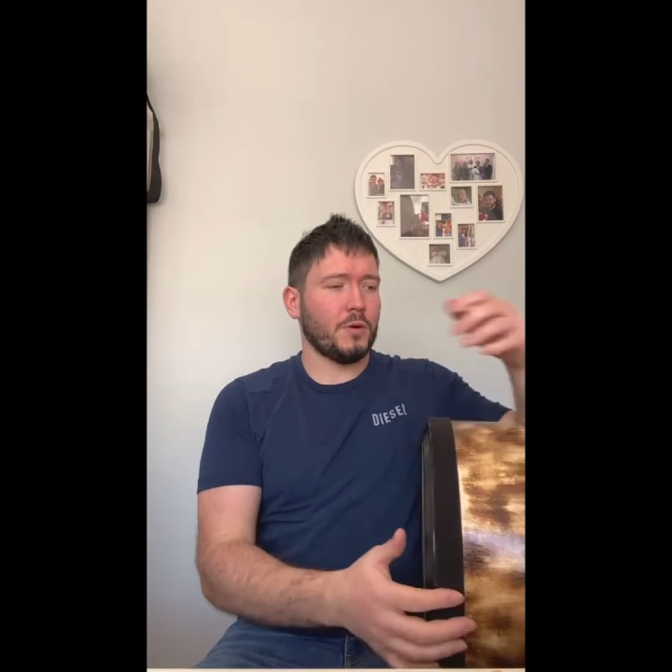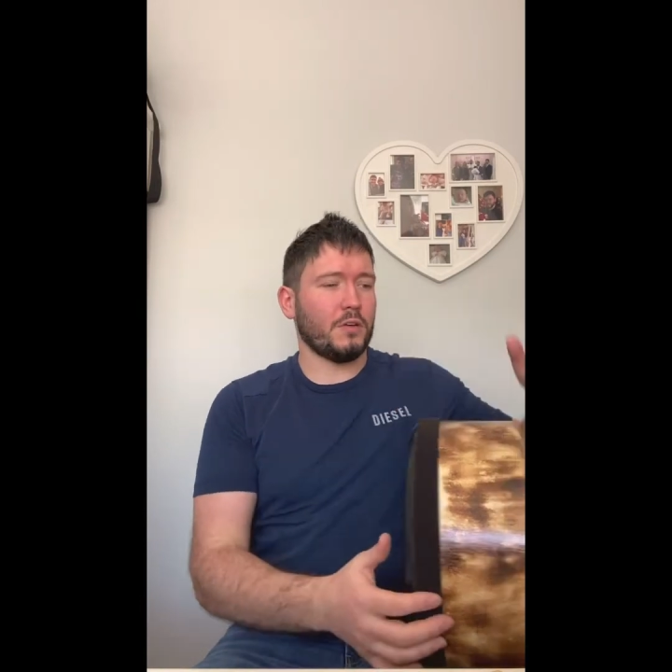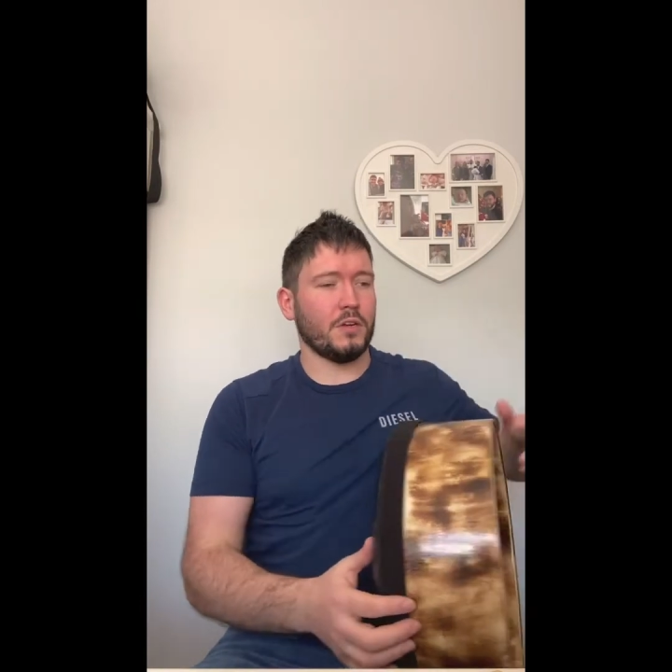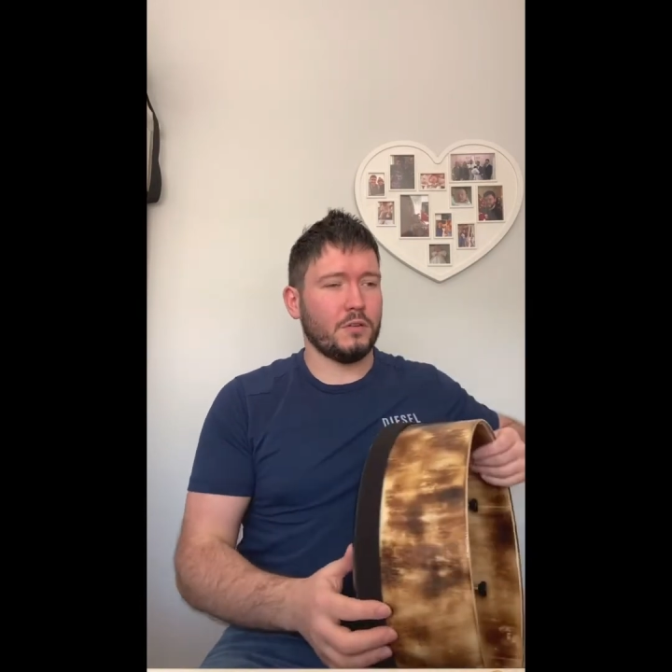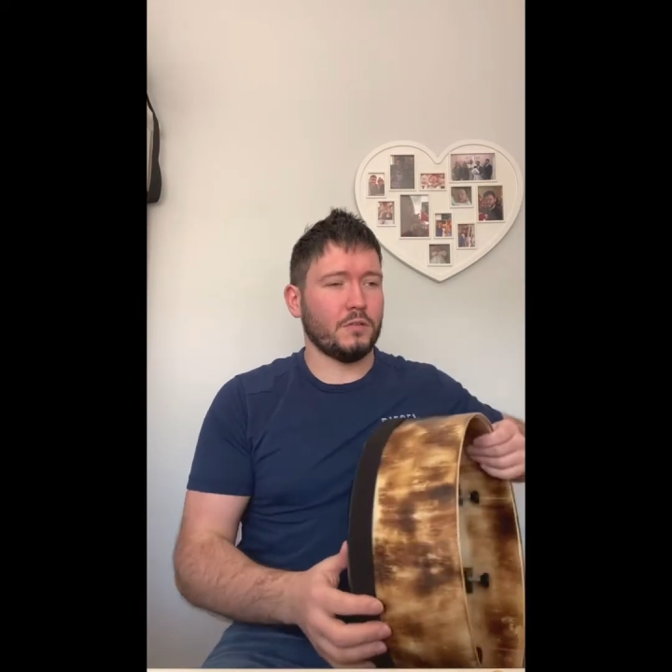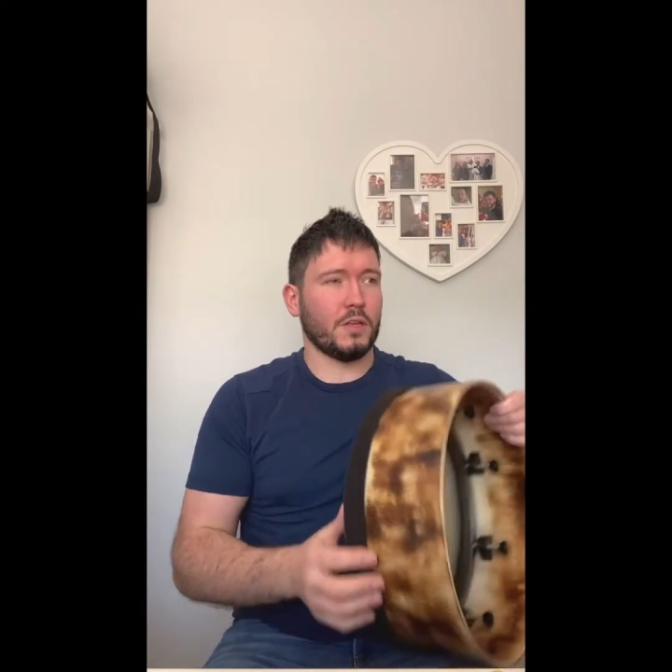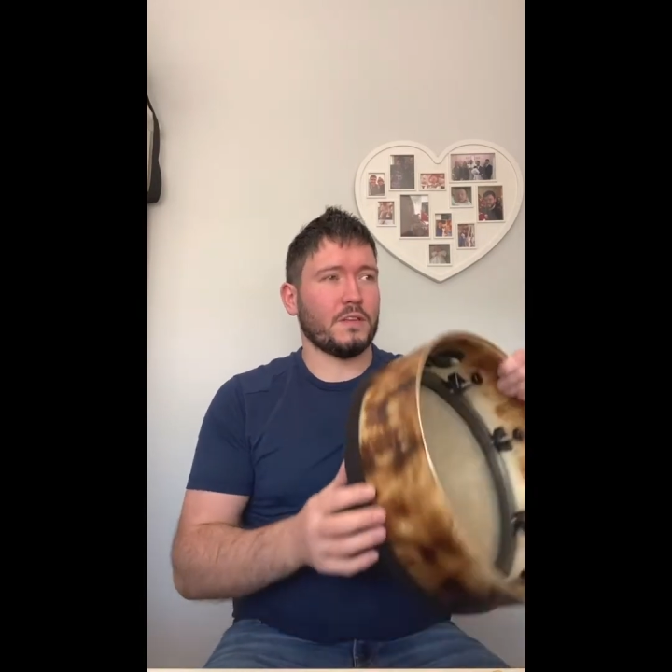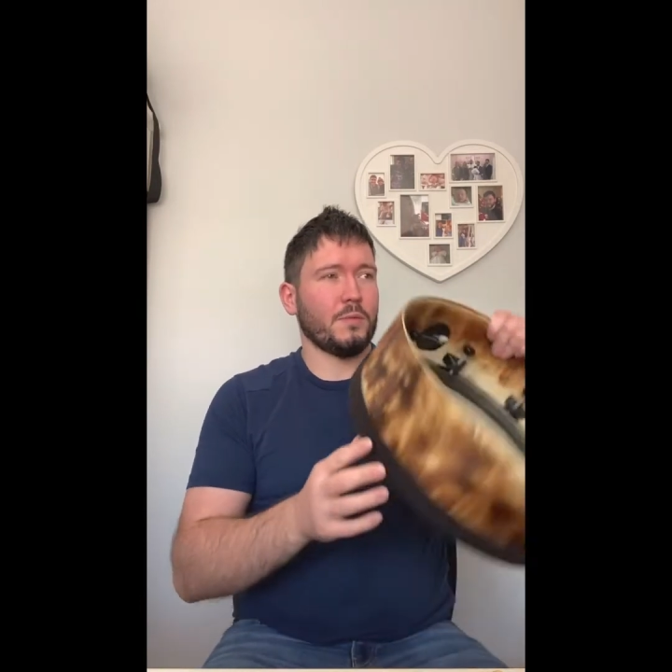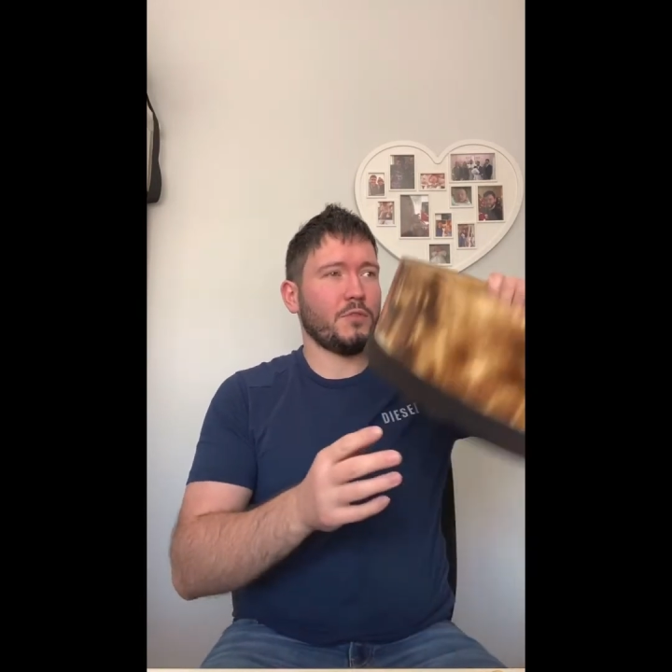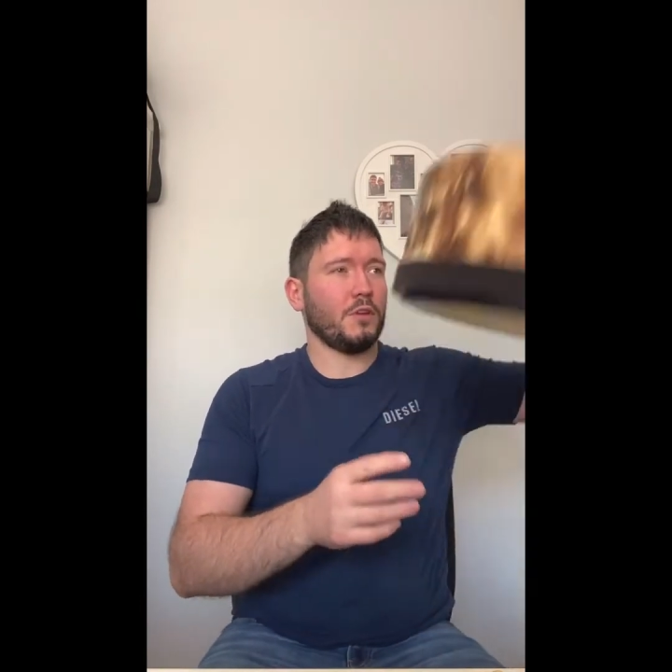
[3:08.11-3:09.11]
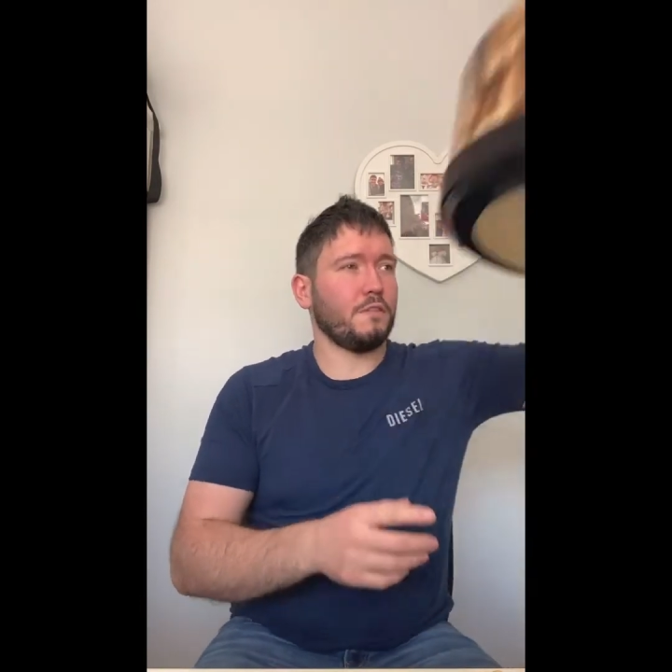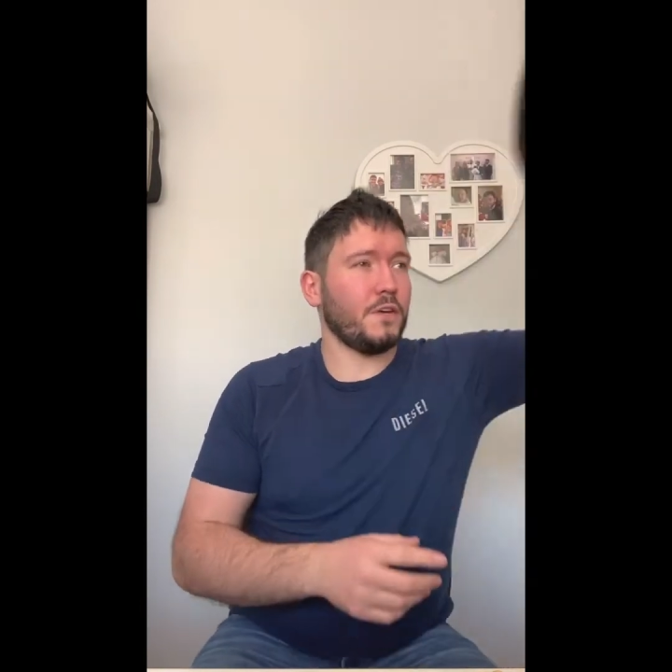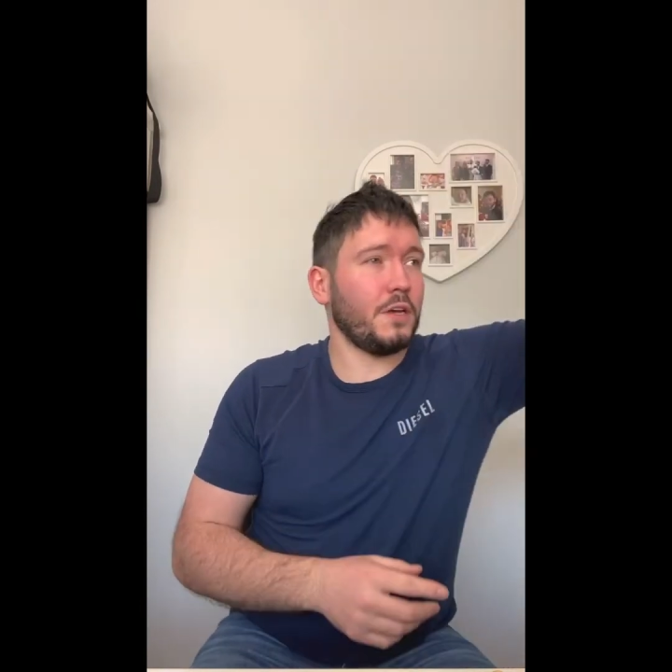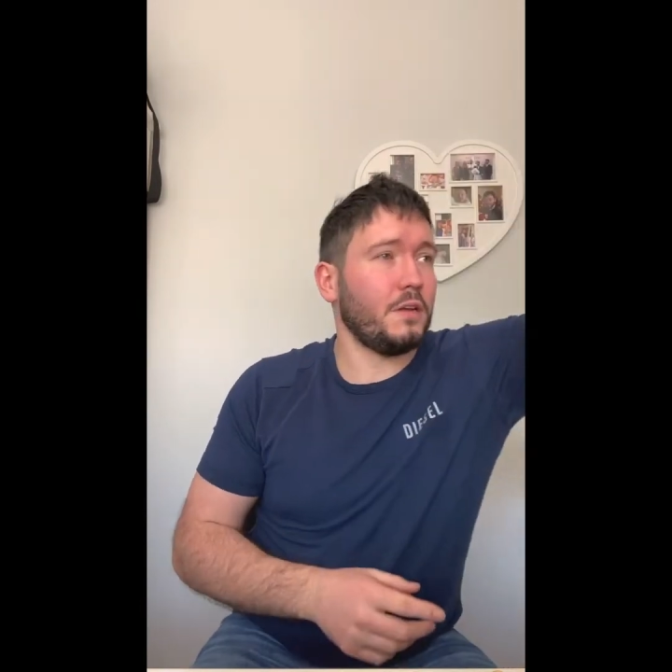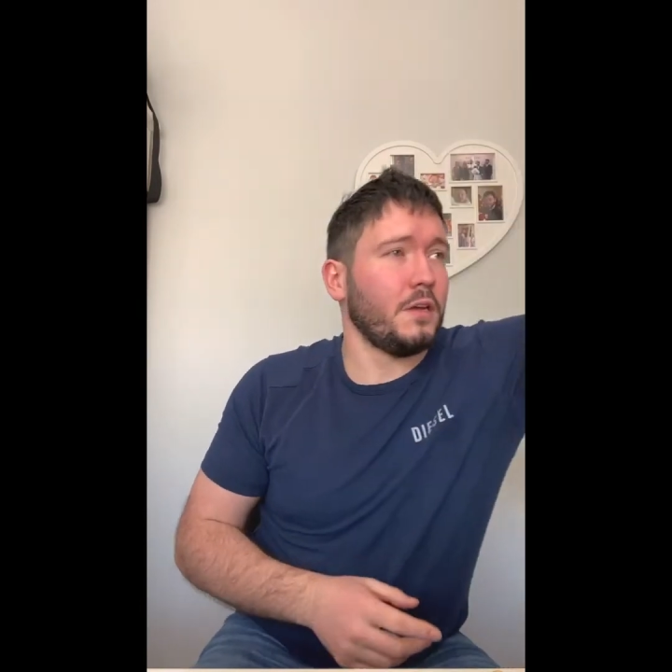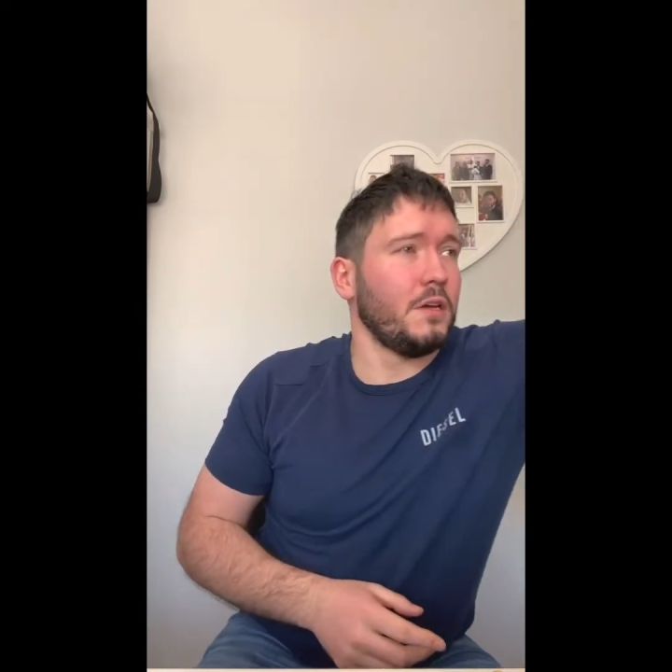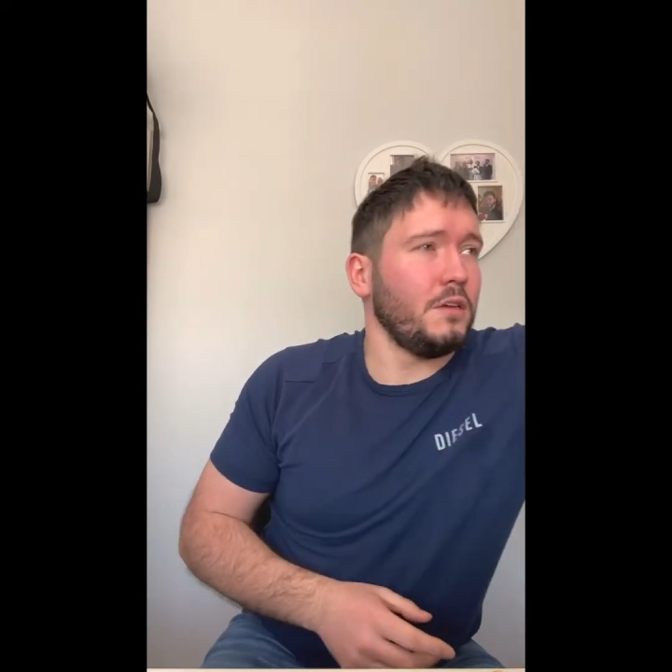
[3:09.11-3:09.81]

Bodhrán, that's absolutely fine.